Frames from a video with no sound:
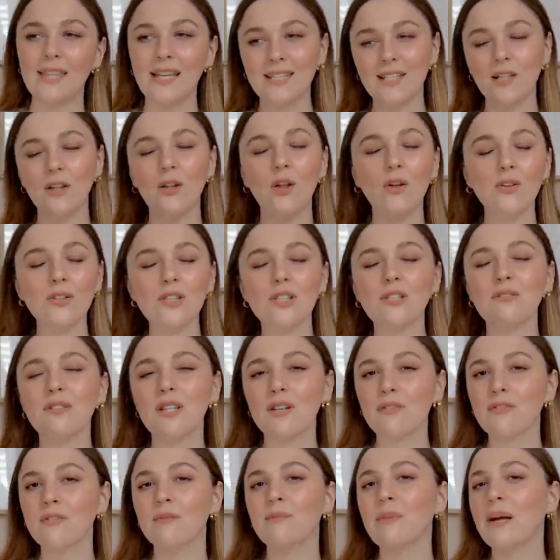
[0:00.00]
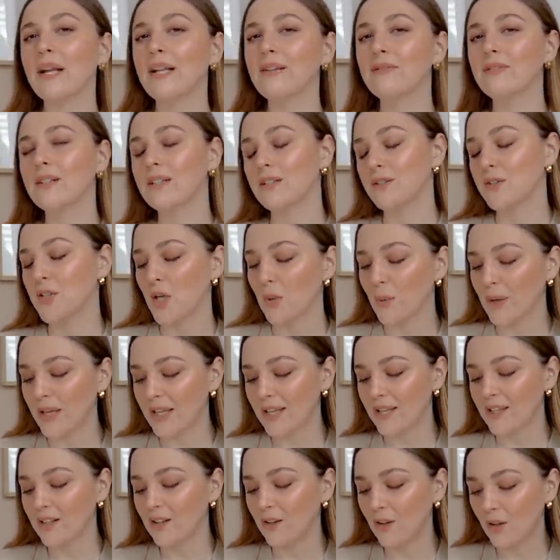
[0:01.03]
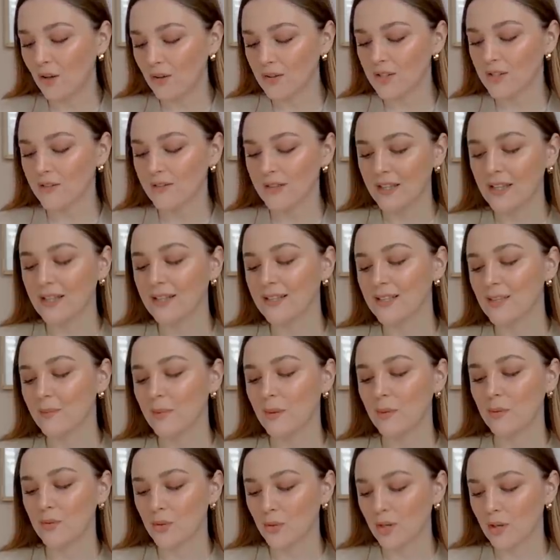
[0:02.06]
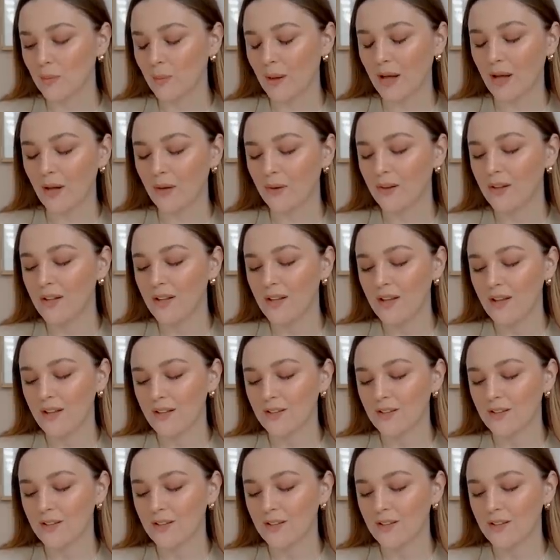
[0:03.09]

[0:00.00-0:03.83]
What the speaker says: There's lots of different benefits to it and lots of things that people talk about.